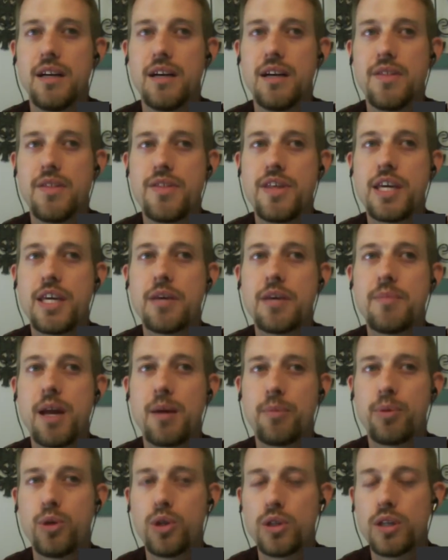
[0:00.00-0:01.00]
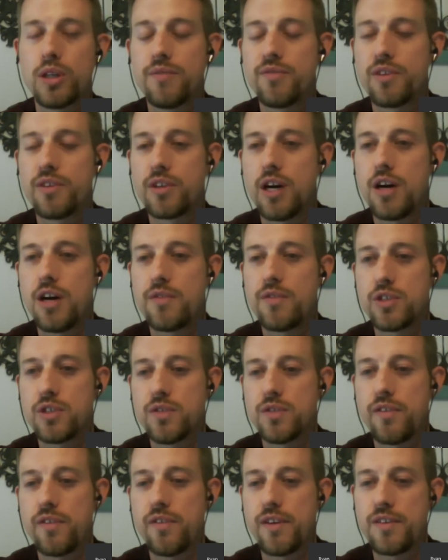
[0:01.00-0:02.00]
think about a program for golfers
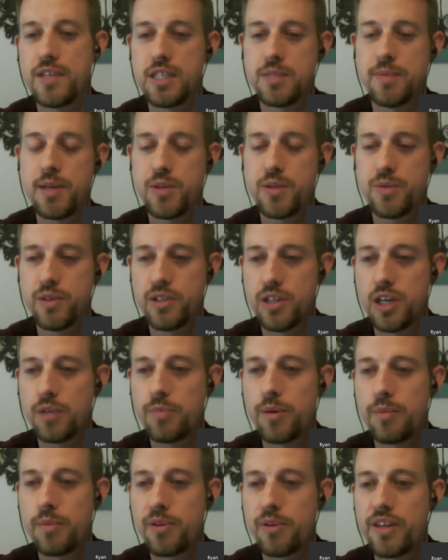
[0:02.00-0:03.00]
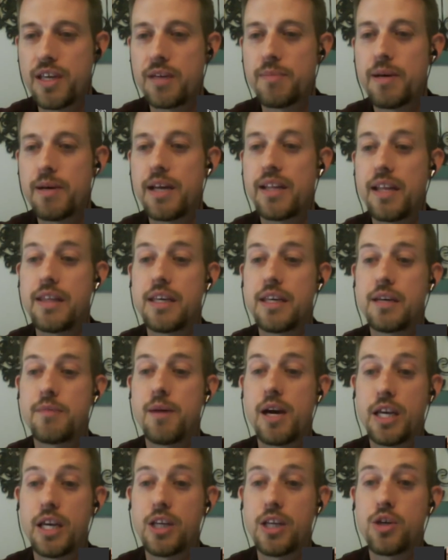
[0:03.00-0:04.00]
over 50, especially when young people think about it, they think
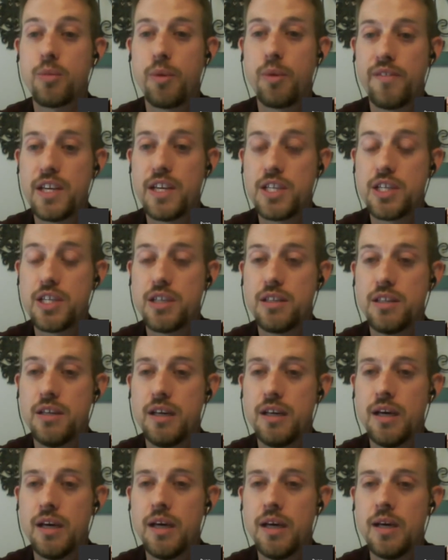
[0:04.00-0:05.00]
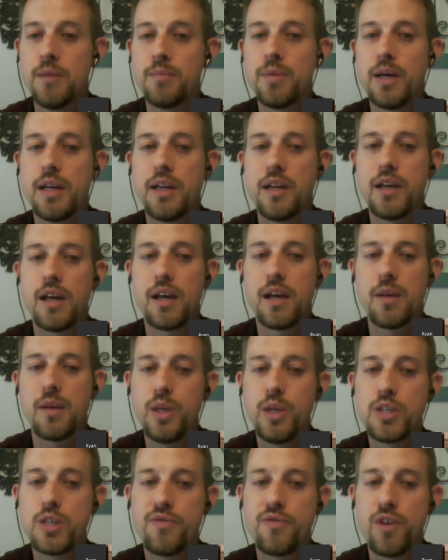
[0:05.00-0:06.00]
about injury prevention. But and
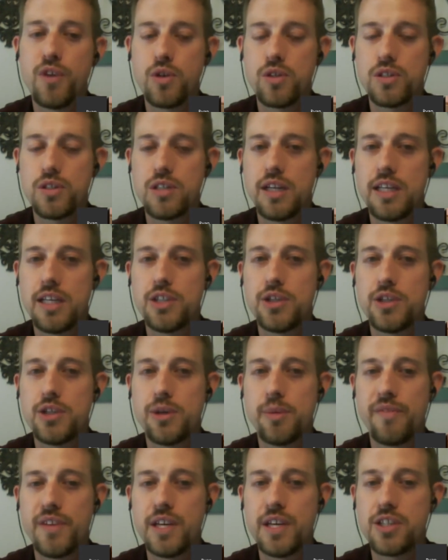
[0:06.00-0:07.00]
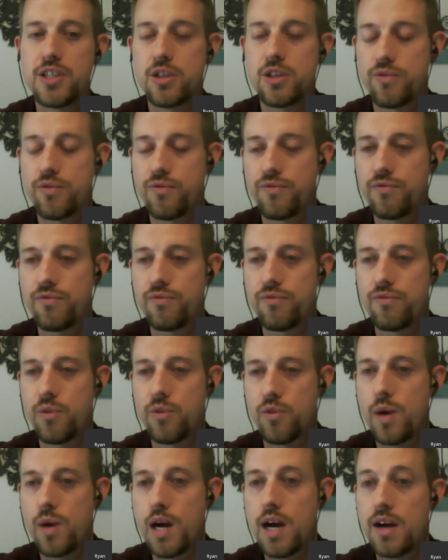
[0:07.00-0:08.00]
we focused on injury prevention
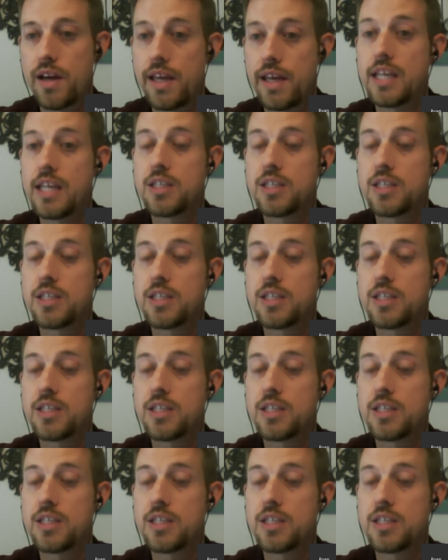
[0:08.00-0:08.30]
over a while, and it's